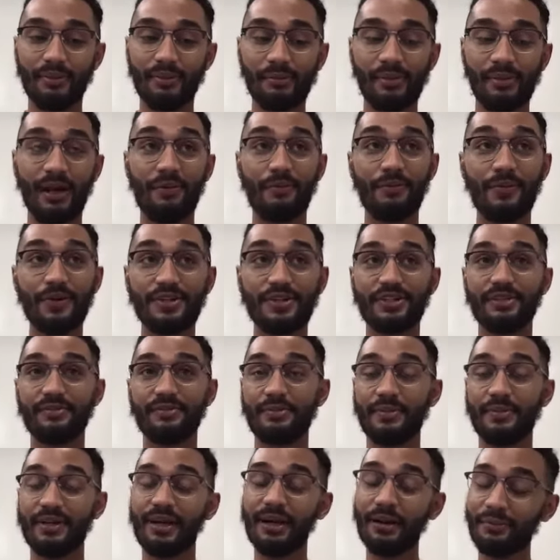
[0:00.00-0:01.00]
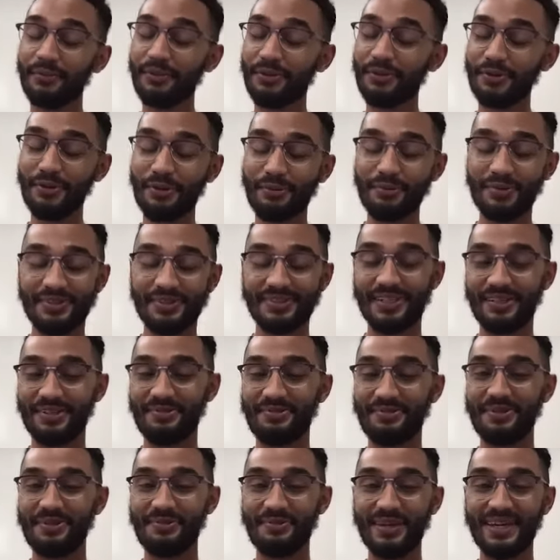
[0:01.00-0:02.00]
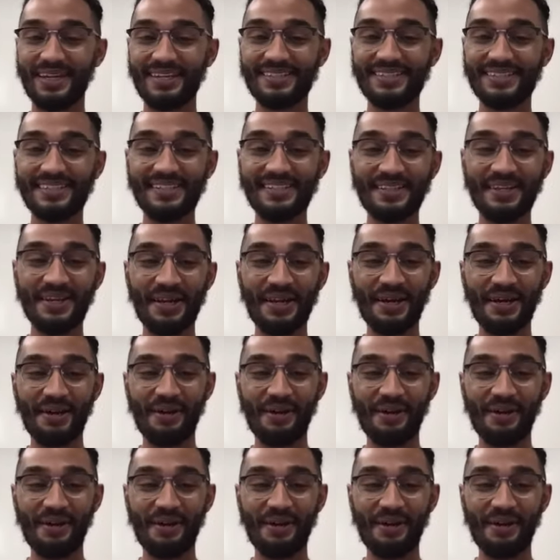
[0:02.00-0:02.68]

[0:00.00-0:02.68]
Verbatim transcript: I mean, I wish it would become norm because that would be amazing,